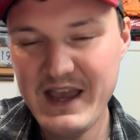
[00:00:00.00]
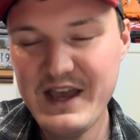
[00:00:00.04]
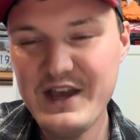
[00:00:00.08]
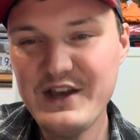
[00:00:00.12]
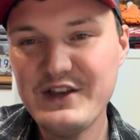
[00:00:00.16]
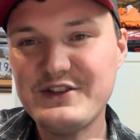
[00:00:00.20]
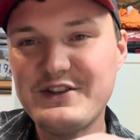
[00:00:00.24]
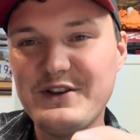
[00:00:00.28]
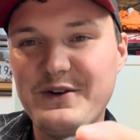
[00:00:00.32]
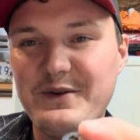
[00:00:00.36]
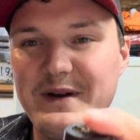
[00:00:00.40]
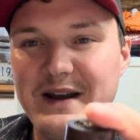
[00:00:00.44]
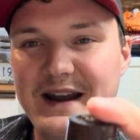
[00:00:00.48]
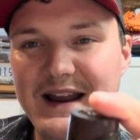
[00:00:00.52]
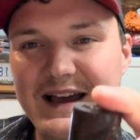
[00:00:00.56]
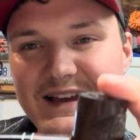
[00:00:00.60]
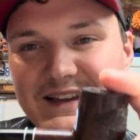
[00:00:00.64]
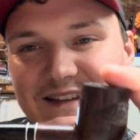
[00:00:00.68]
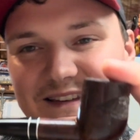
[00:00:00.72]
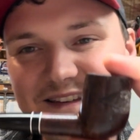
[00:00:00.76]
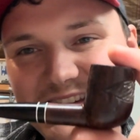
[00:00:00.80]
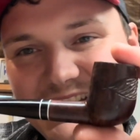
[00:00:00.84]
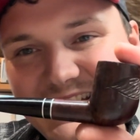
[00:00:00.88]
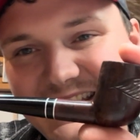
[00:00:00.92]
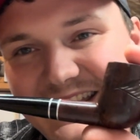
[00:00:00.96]
So when I
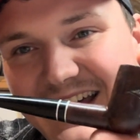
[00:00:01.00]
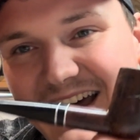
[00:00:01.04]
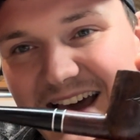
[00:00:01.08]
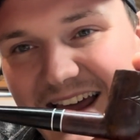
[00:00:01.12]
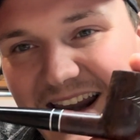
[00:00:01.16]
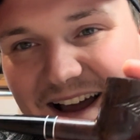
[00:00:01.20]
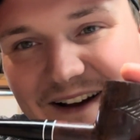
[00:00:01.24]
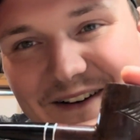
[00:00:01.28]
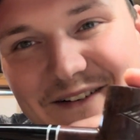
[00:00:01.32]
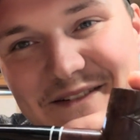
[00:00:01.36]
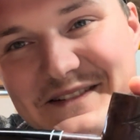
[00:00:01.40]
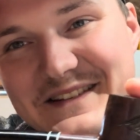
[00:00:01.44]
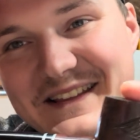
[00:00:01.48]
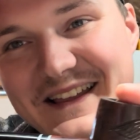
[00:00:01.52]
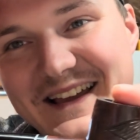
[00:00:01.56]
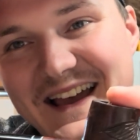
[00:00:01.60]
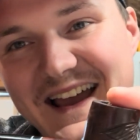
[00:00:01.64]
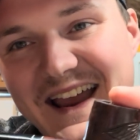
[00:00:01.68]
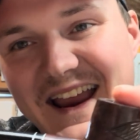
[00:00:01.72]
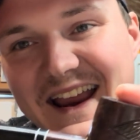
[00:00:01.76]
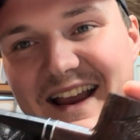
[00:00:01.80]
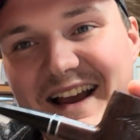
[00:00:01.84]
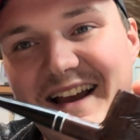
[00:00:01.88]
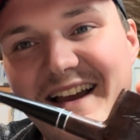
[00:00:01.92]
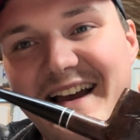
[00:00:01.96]
seen that, I was
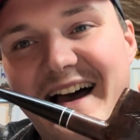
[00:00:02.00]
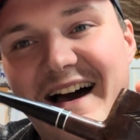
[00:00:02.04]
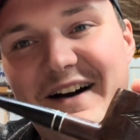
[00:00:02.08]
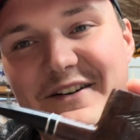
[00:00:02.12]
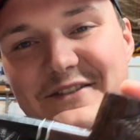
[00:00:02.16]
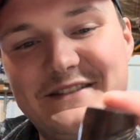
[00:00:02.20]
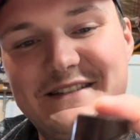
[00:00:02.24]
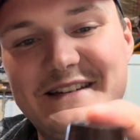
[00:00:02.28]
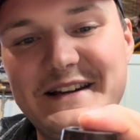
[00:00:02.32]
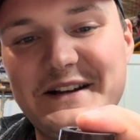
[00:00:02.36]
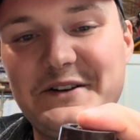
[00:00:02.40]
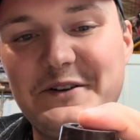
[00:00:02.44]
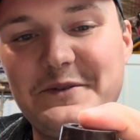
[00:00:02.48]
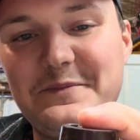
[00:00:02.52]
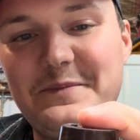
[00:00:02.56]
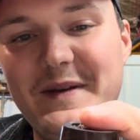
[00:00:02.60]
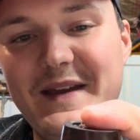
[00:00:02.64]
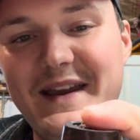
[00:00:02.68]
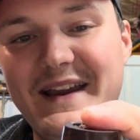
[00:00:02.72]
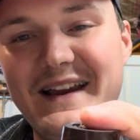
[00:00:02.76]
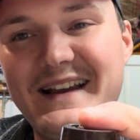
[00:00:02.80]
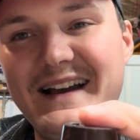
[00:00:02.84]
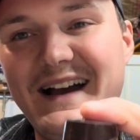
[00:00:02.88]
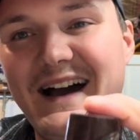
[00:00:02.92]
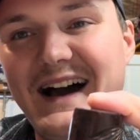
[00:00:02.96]
like, I was tickled
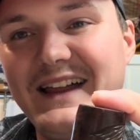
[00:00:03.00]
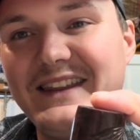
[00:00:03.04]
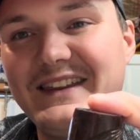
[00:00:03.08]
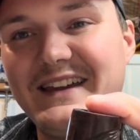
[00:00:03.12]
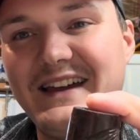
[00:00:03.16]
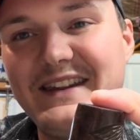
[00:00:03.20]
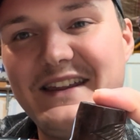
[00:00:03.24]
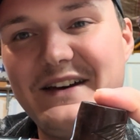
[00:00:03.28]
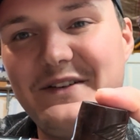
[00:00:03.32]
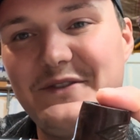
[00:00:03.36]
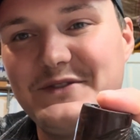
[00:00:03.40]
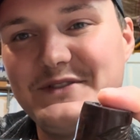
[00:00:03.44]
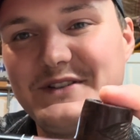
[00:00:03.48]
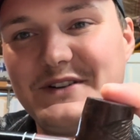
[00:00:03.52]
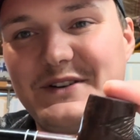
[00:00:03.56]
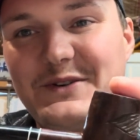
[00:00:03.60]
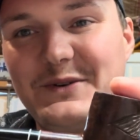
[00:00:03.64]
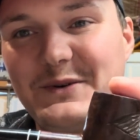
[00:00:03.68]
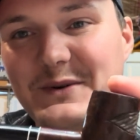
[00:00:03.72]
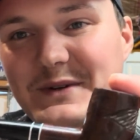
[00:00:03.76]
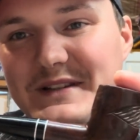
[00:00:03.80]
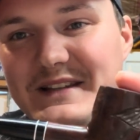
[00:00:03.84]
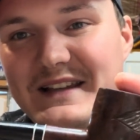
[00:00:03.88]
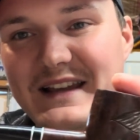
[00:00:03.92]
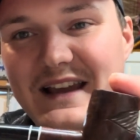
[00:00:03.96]
pink. I thought that was the
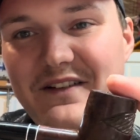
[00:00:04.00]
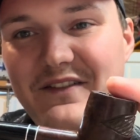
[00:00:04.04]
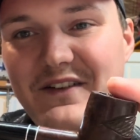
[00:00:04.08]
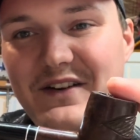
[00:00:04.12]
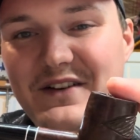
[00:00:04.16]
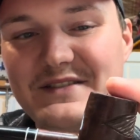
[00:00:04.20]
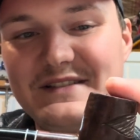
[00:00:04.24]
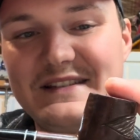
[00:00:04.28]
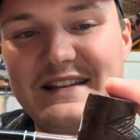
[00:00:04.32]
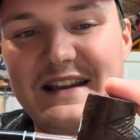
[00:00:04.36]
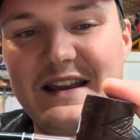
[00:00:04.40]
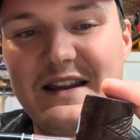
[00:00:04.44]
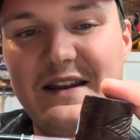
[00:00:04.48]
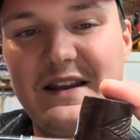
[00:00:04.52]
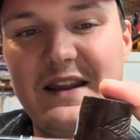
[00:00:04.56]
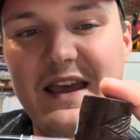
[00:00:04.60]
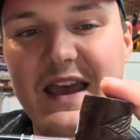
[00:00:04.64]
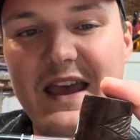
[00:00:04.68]
coolest thing ever. I said,